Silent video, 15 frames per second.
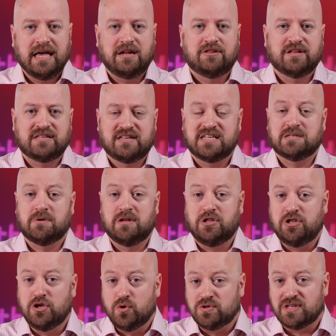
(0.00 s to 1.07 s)
into the system
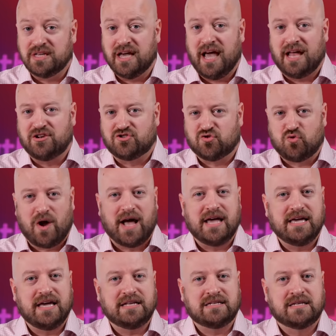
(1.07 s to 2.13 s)
and using it and
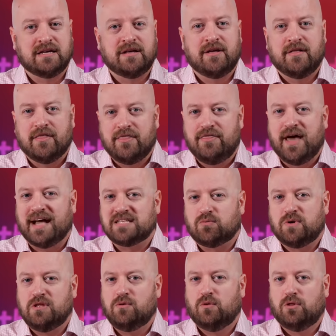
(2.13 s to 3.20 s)
trying it,
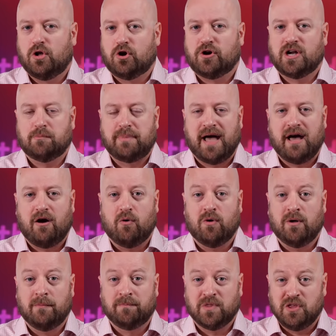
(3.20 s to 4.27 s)
that's when you learn
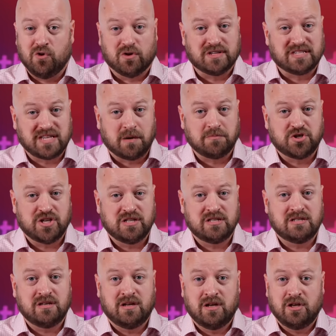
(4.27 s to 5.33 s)
about your
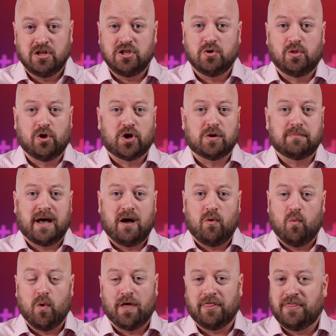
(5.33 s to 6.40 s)
assumptions. You learn
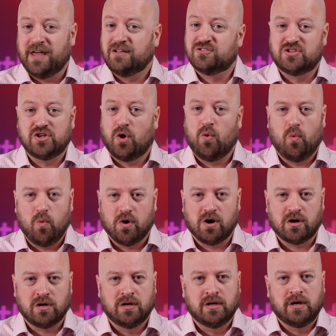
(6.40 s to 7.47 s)
about what things don't
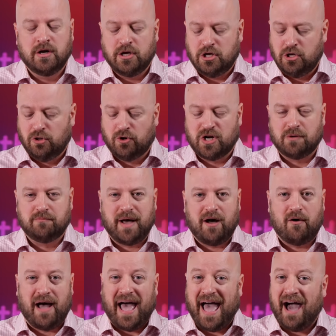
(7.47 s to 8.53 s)
work. You learn
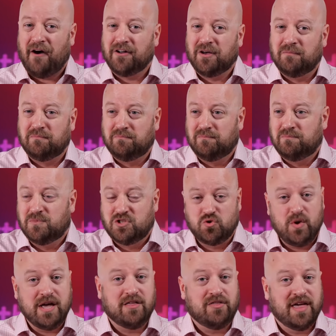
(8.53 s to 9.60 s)
about how to
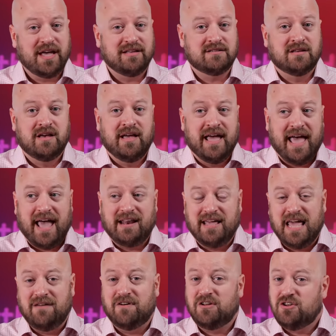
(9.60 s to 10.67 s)
tweak things
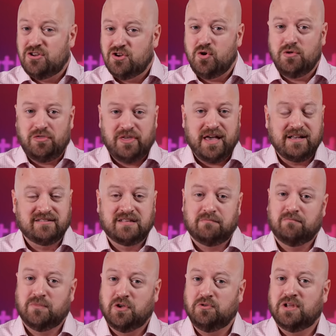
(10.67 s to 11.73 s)
and even new things
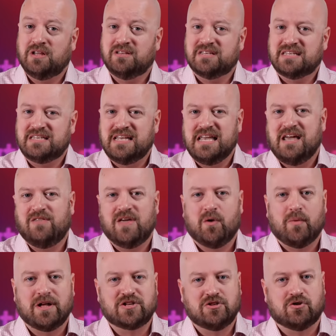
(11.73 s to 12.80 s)
that you didn't see in
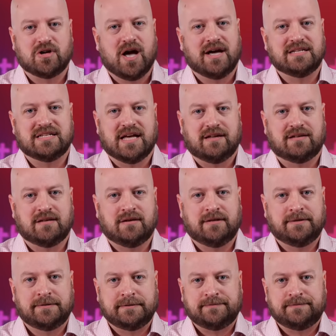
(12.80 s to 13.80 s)
the original content.